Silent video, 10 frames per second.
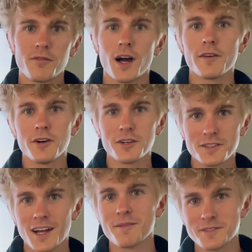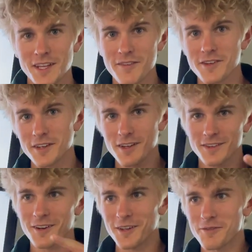500 times 7,
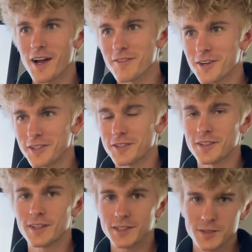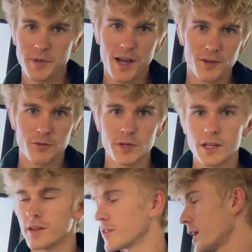3,500, that's a pound a
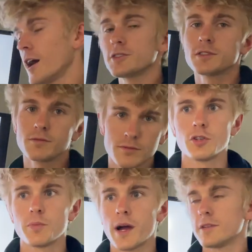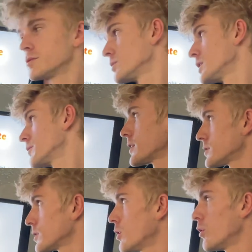week. 1,000, 2 pounds a week. That's
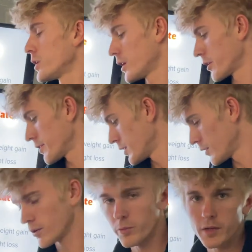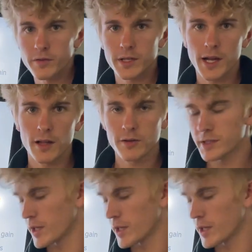the goal here. A little bit of a calorie